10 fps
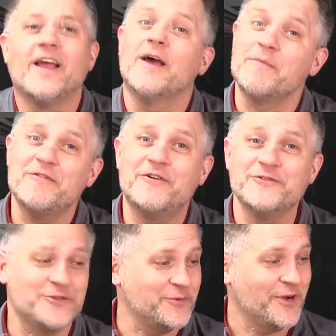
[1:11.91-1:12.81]
And my
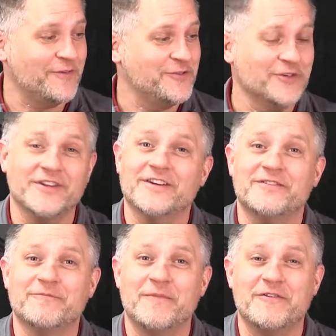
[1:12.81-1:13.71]
phone just went off during
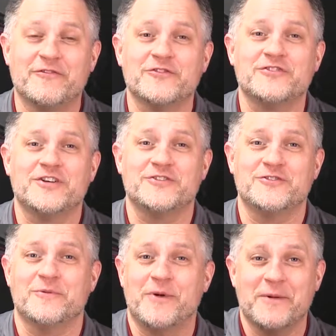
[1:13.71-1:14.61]
my first session,
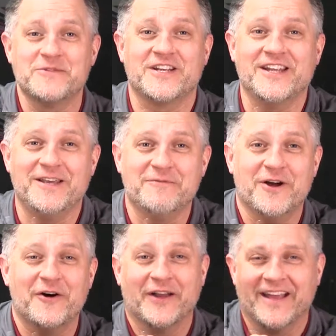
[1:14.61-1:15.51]
so I'm just going to keep
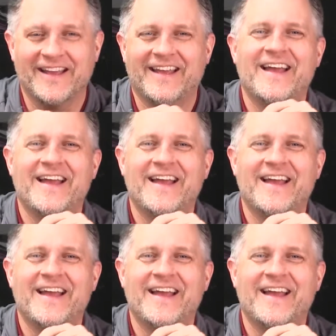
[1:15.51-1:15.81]
going.